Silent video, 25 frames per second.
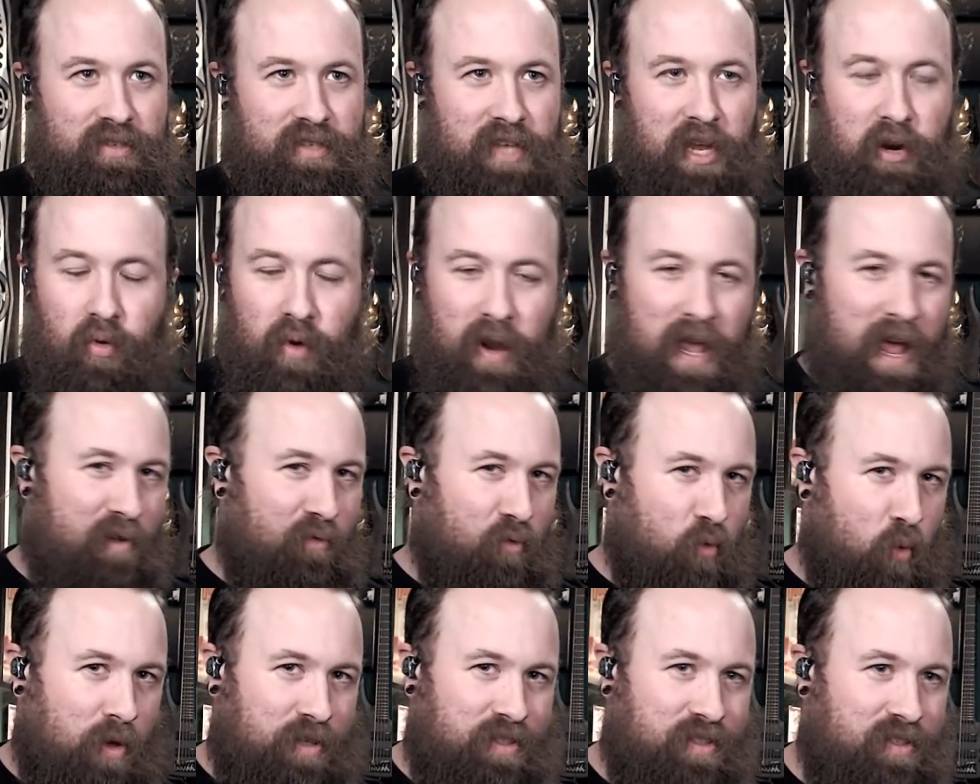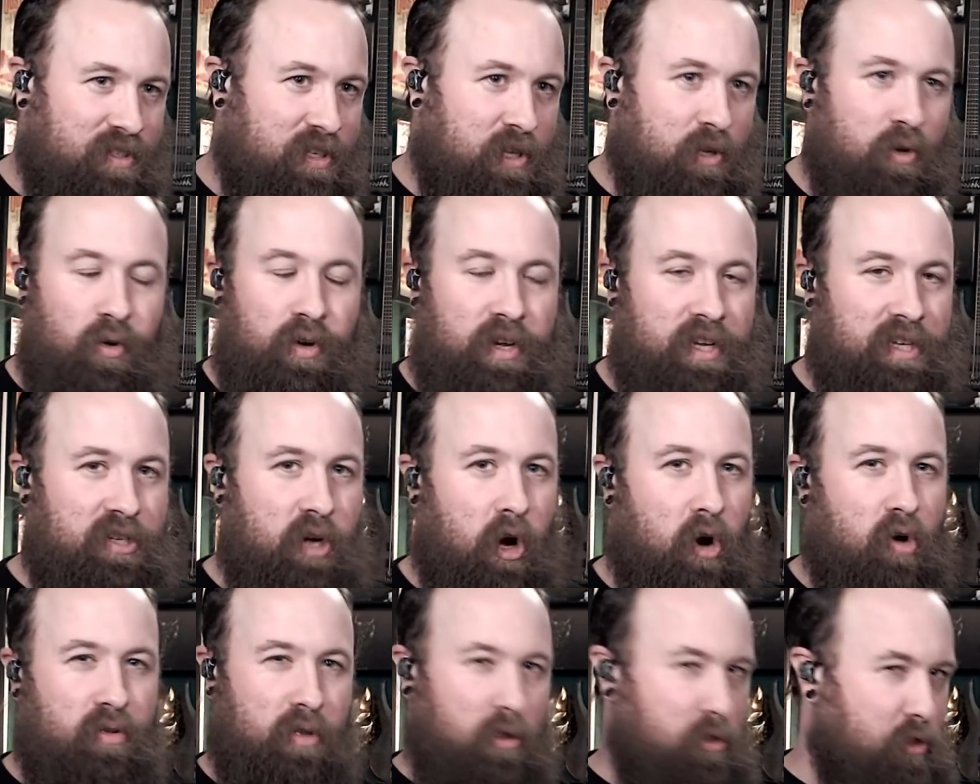They don't have one single
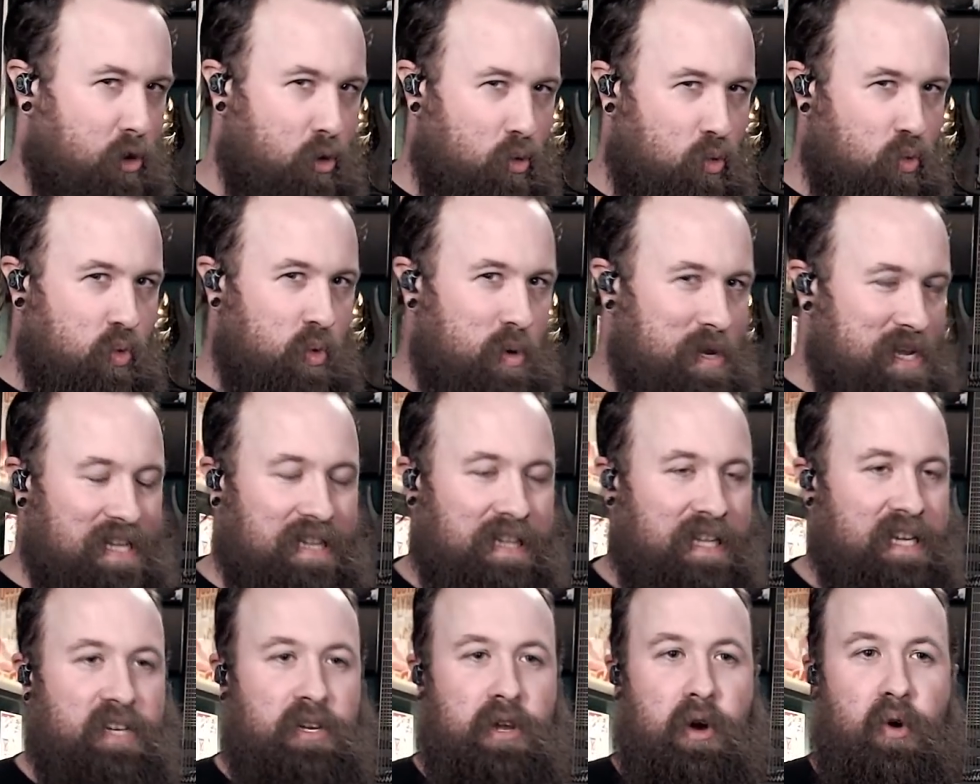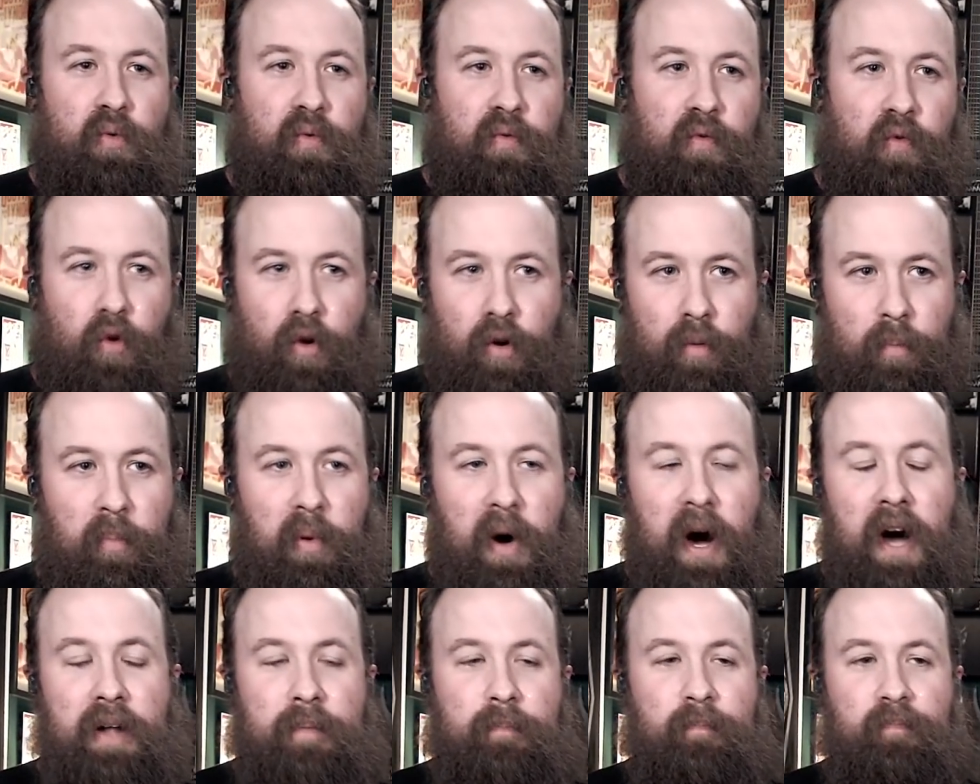guitar that they're really known for,
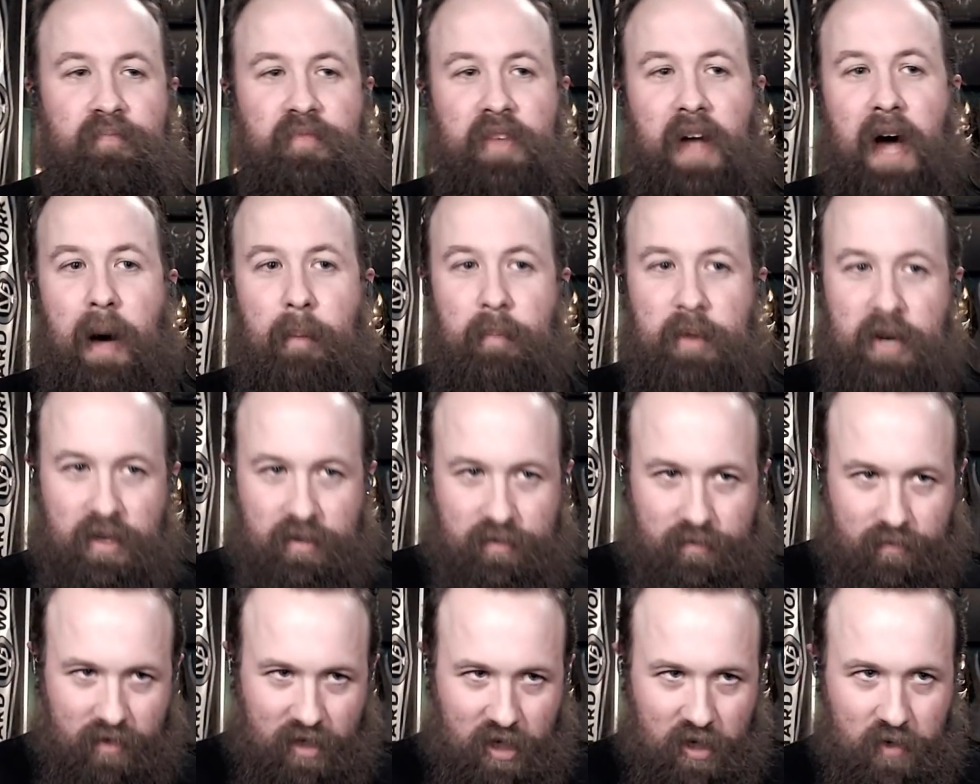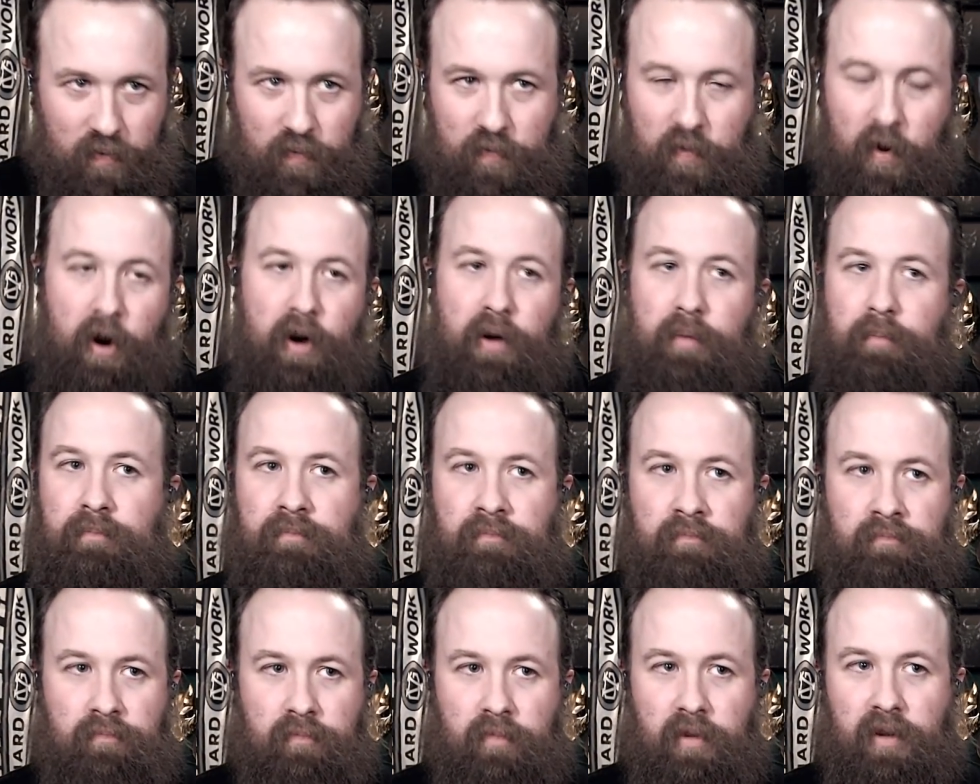but I'm going to
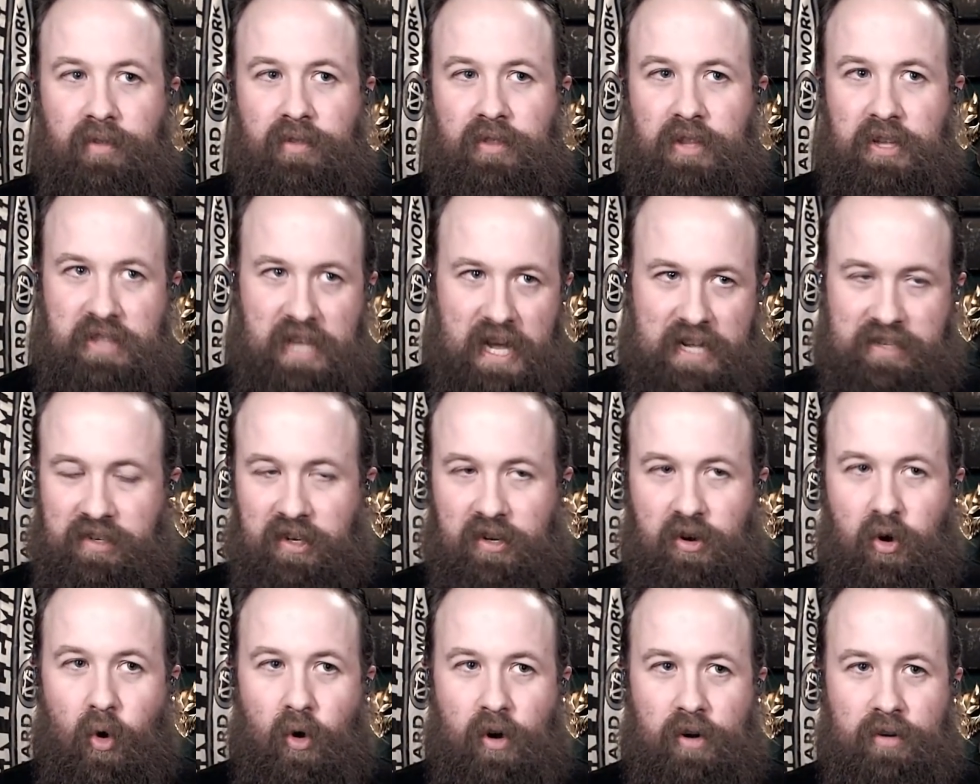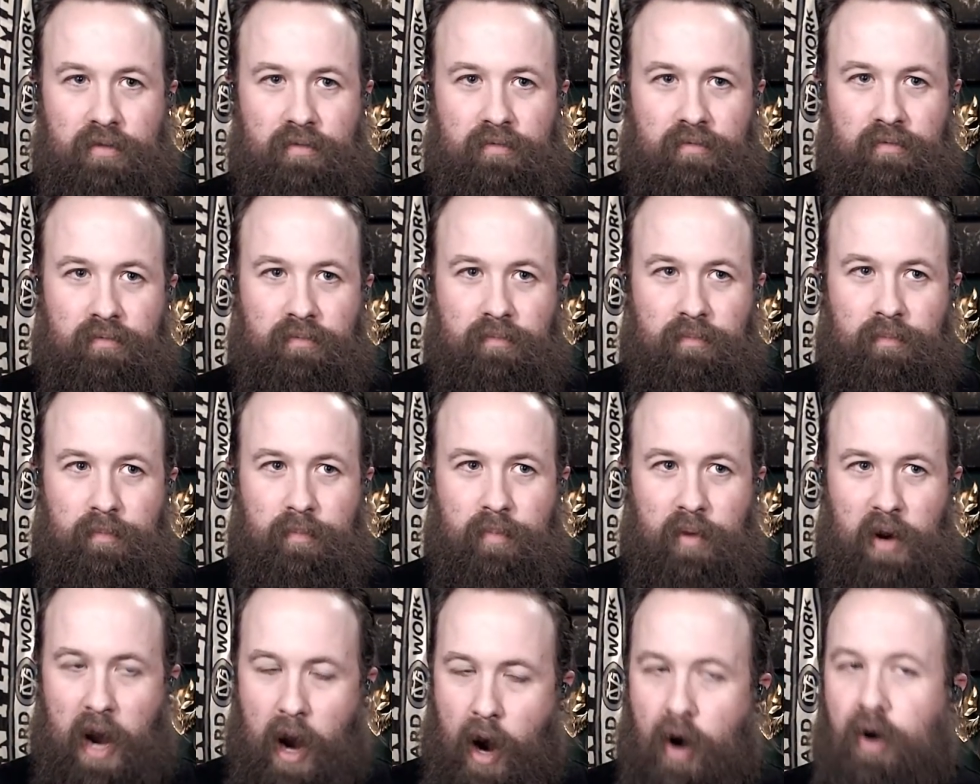confirm that that's a Cort,
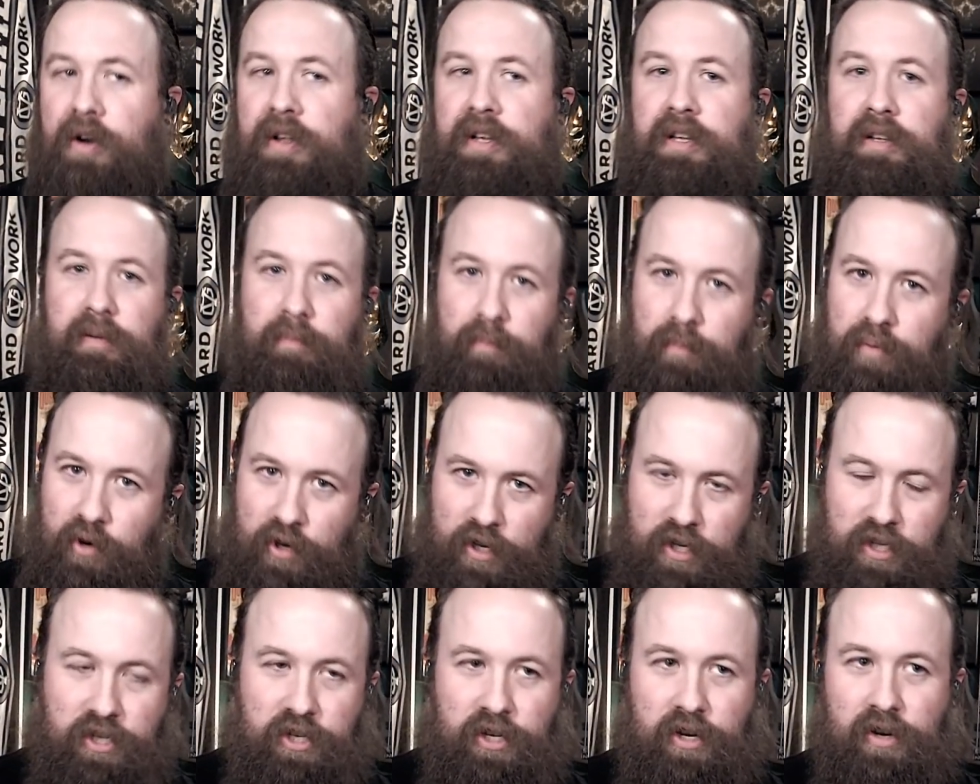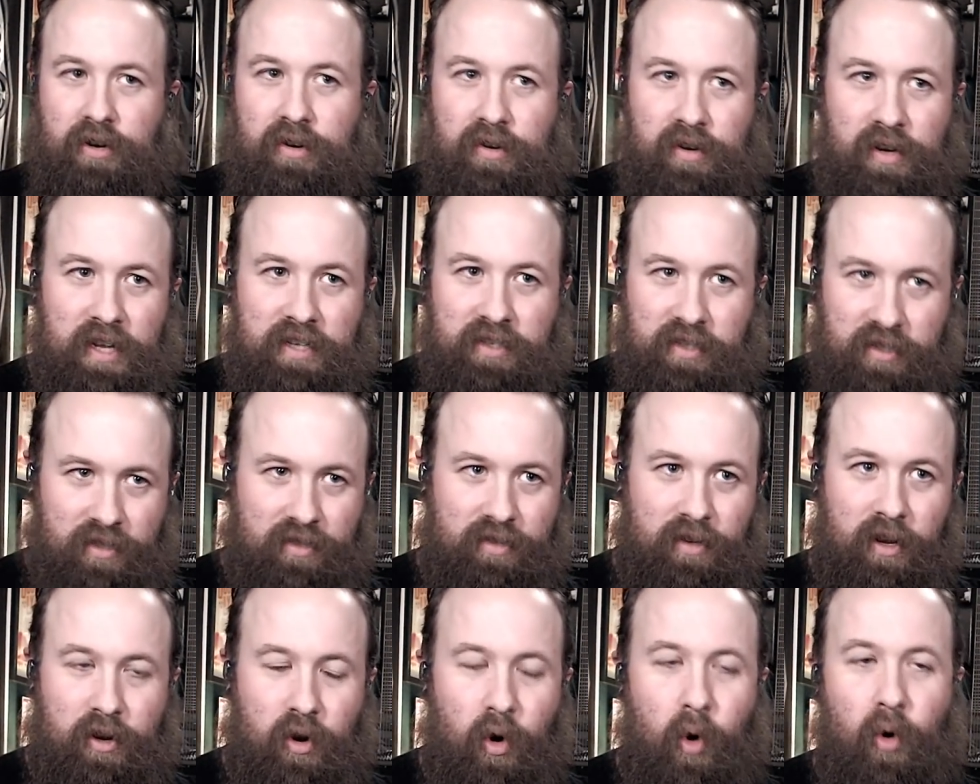but I already am pretty sure it's
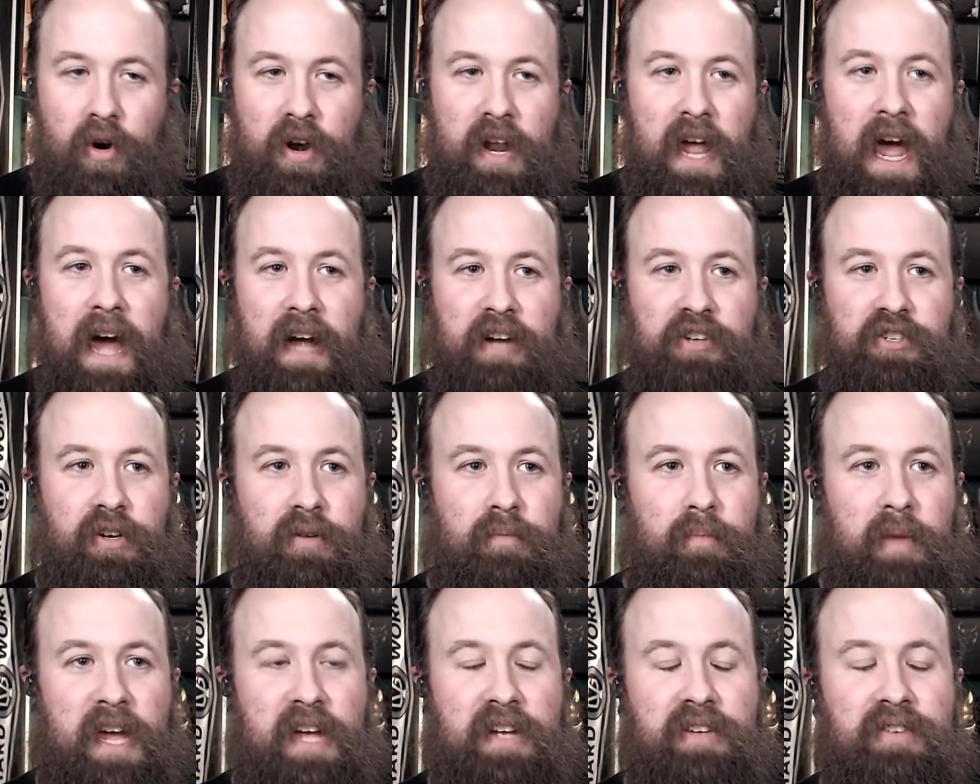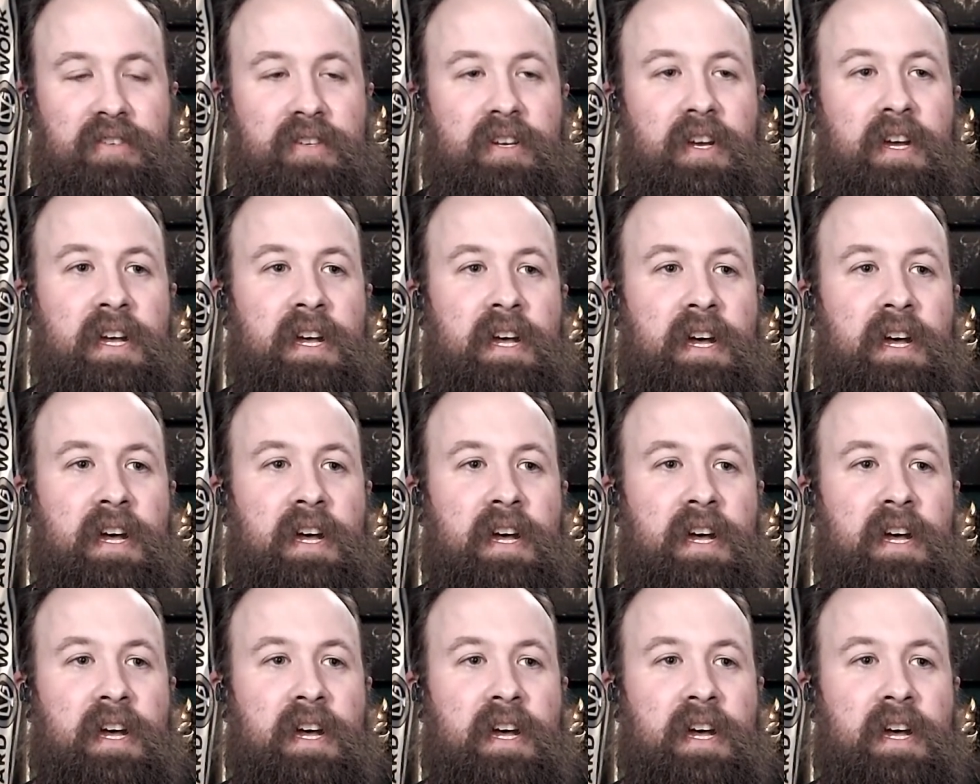a Cort action bass.